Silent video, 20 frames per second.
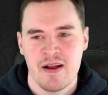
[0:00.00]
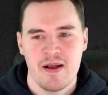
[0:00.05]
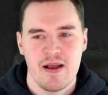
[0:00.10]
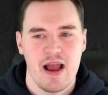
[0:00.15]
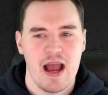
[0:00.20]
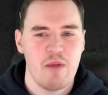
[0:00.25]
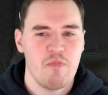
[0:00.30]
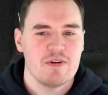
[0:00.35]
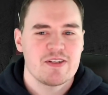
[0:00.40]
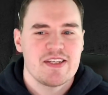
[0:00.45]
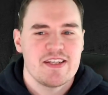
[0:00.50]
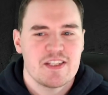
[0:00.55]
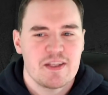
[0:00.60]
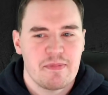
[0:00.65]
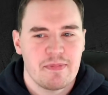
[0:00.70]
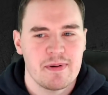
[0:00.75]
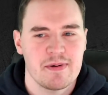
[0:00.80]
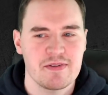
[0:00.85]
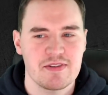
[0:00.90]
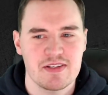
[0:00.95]
And what's he
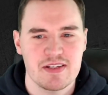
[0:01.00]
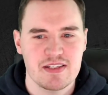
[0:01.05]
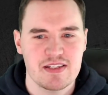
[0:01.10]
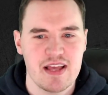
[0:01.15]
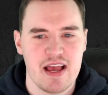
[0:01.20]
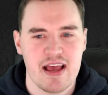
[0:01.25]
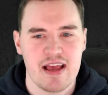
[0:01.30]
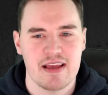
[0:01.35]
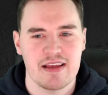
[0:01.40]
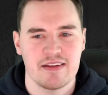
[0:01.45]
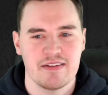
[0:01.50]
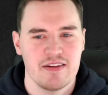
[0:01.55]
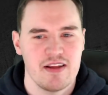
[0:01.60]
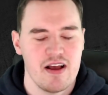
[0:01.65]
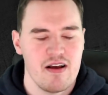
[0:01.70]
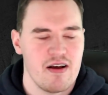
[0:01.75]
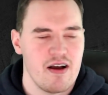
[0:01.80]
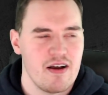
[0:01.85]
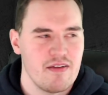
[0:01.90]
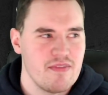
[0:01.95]
supposed to say?
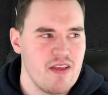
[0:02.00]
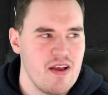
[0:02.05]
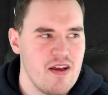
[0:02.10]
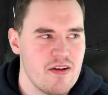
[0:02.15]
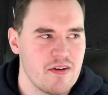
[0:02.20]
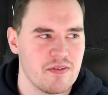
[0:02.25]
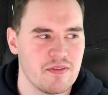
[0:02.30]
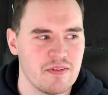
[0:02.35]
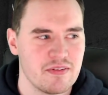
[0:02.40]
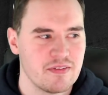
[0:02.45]
No,